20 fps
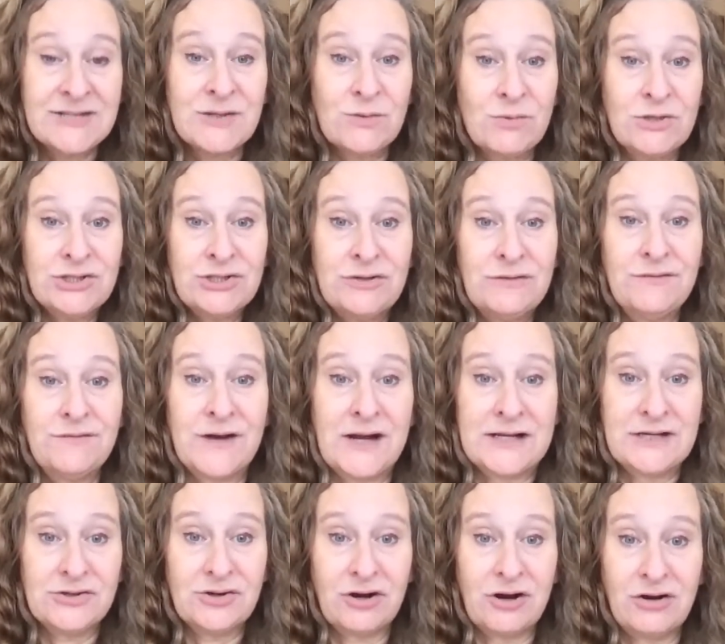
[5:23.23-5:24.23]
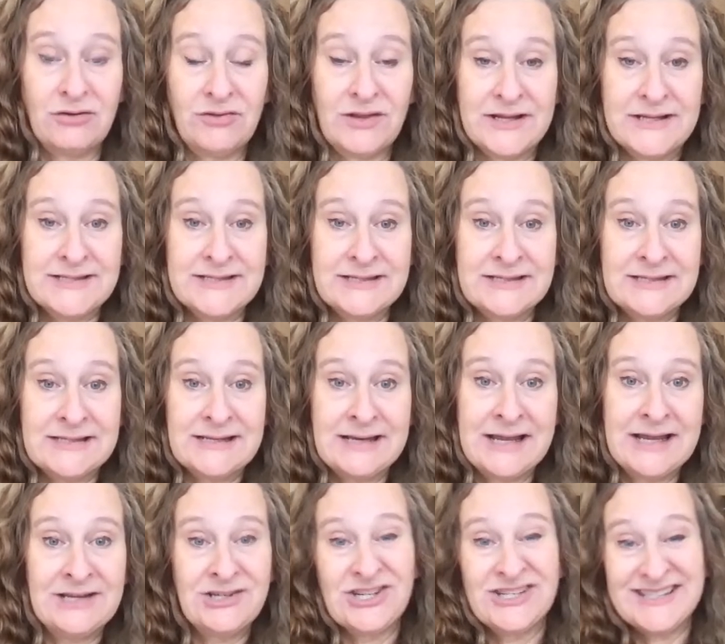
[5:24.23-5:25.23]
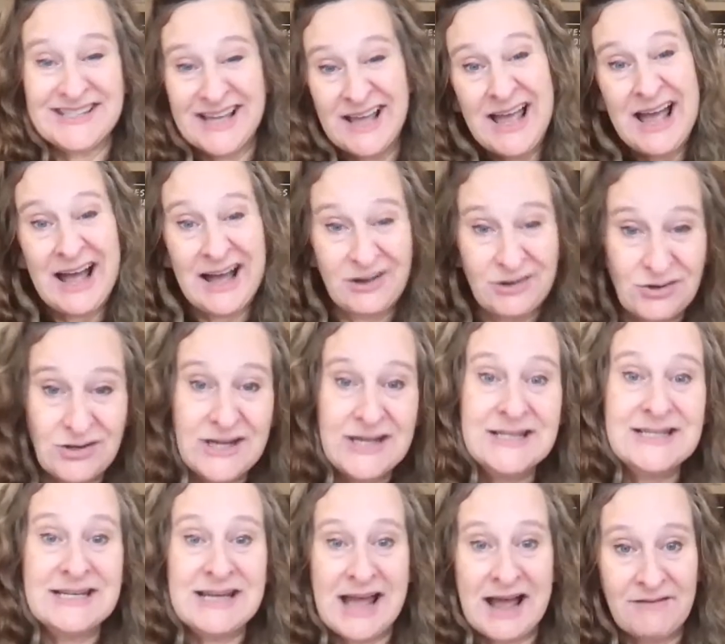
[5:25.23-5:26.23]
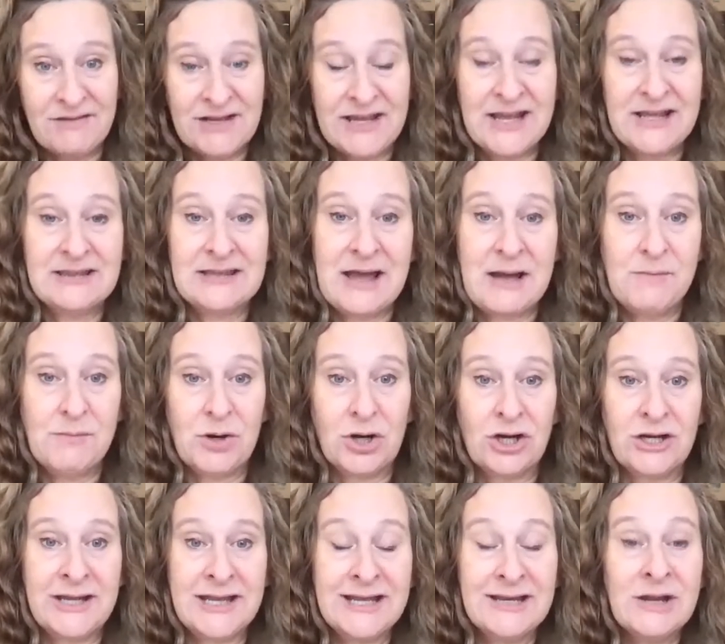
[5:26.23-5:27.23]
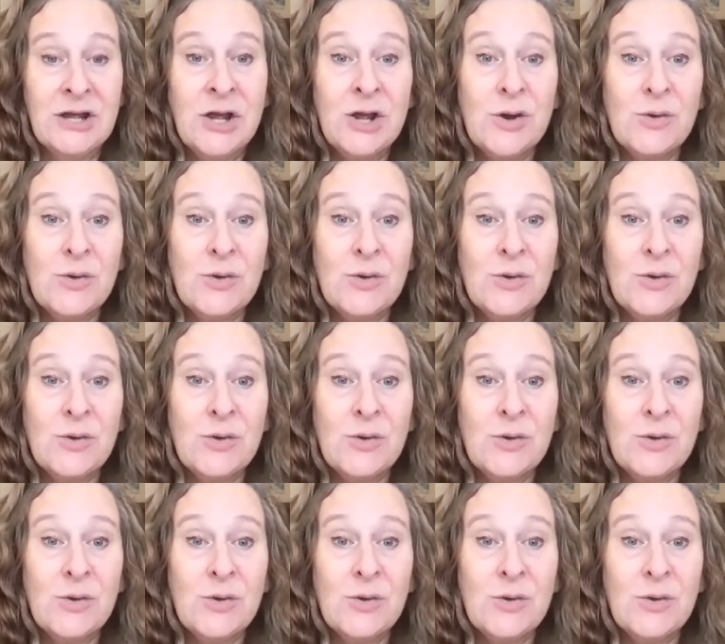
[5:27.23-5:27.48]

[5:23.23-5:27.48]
So once you find your art licensing agents, how you need to navigate that market.